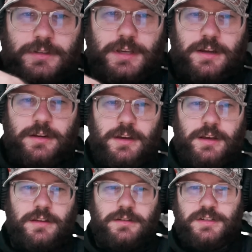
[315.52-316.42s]
Okay,
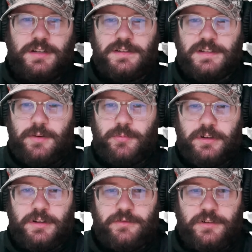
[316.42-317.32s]
here's an
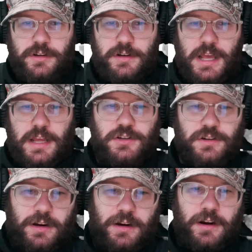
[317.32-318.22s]
example of a good
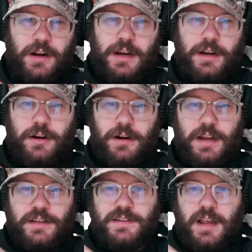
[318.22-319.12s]
H.R. Geiger
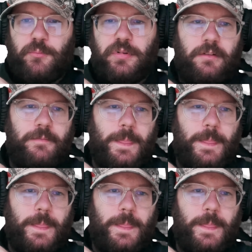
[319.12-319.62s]
example.